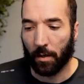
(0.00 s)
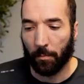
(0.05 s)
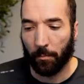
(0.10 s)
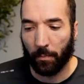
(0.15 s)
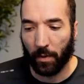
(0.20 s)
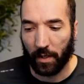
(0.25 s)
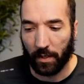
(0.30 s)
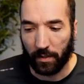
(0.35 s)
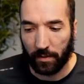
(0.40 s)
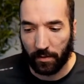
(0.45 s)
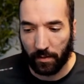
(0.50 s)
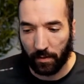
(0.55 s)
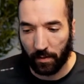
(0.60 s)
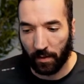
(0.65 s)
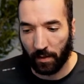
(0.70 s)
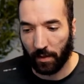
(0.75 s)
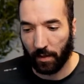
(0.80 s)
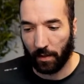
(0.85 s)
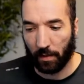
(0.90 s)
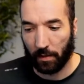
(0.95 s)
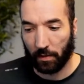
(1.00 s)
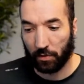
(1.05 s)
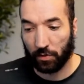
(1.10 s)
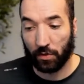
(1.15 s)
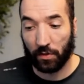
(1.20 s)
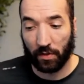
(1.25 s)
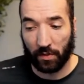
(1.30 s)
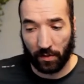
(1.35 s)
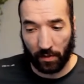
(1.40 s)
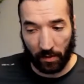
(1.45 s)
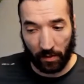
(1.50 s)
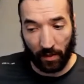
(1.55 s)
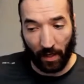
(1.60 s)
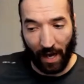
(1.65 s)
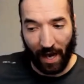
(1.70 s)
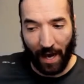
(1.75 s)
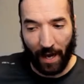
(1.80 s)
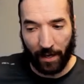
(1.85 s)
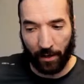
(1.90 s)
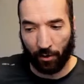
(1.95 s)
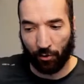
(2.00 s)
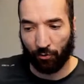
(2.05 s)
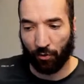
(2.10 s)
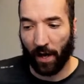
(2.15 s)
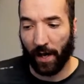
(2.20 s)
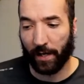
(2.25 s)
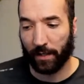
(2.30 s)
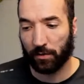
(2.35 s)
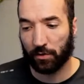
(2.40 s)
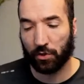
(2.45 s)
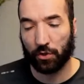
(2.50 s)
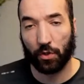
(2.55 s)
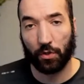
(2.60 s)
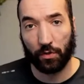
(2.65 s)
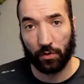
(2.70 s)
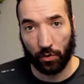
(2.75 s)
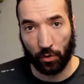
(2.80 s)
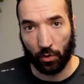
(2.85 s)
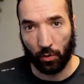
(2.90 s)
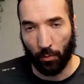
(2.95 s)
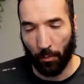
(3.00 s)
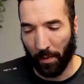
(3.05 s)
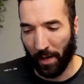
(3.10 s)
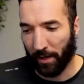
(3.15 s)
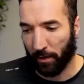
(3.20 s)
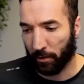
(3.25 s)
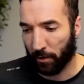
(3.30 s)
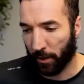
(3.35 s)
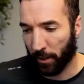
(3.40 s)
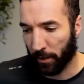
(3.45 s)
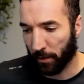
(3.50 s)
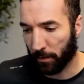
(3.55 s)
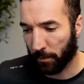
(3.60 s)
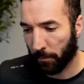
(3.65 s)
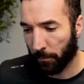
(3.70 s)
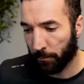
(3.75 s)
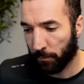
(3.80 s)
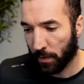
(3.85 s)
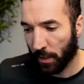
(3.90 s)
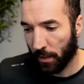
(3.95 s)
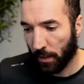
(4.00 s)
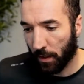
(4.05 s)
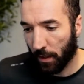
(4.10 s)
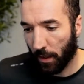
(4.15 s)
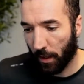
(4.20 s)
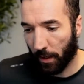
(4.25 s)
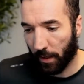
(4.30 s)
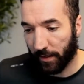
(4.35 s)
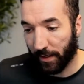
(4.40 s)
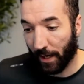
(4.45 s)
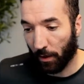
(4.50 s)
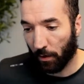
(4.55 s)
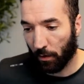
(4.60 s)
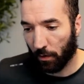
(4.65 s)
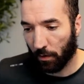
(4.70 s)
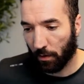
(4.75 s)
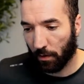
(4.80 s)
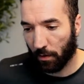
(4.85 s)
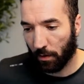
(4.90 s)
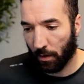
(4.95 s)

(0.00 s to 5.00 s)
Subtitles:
But the higher ranked should do better here. Now,